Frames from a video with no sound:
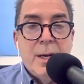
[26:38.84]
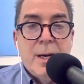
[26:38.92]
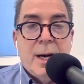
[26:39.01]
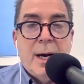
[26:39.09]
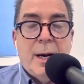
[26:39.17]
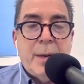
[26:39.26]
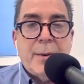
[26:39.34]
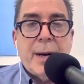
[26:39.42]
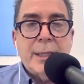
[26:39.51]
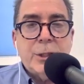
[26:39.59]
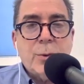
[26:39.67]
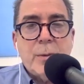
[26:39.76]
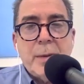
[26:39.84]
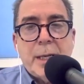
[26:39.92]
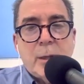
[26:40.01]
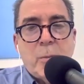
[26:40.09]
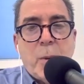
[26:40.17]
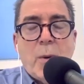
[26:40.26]
But anyway, I just want to
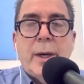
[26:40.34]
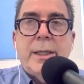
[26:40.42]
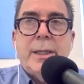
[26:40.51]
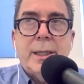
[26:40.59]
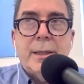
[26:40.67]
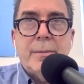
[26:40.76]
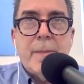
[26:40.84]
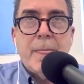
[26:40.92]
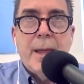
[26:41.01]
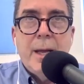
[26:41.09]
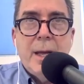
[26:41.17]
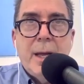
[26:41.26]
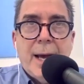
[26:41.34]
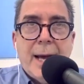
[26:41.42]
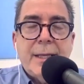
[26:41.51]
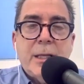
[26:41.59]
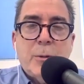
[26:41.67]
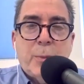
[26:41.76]
make the point that
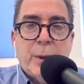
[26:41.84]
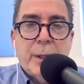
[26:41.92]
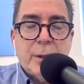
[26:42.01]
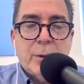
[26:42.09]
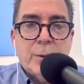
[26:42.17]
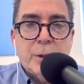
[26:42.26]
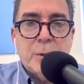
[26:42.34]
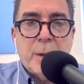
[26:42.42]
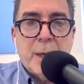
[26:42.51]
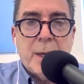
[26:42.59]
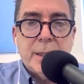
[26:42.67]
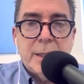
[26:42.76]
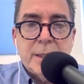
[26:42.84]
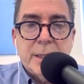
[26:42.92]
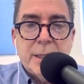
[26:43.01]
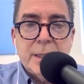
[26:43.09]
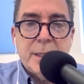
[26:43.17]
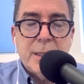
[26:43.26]
I think the political response to this
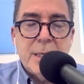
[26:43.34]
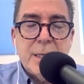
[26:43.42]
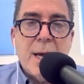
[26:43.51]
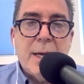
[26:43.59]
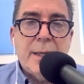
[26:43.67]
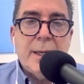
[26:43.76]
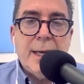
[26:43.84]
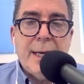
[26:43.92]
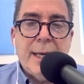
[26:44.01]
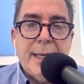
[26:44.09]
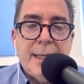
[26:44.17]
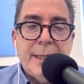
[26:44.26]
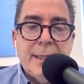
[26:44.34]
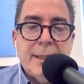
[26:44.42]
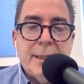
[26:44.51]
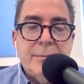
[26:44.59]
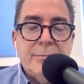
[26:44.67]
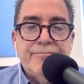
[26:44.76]
is not
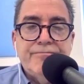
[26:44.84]
a...